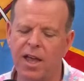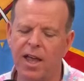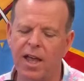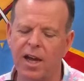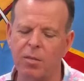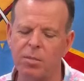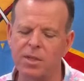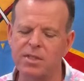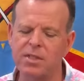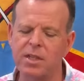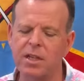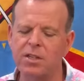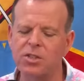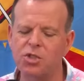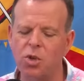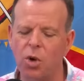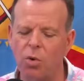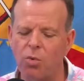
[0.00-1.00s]
and I'm listening to
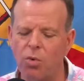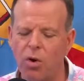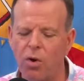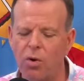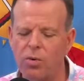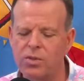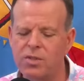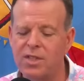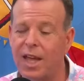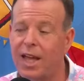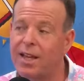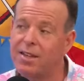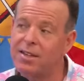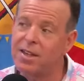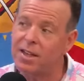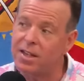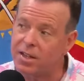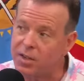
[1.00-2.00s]
Joe Rose
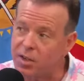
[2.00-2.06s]
and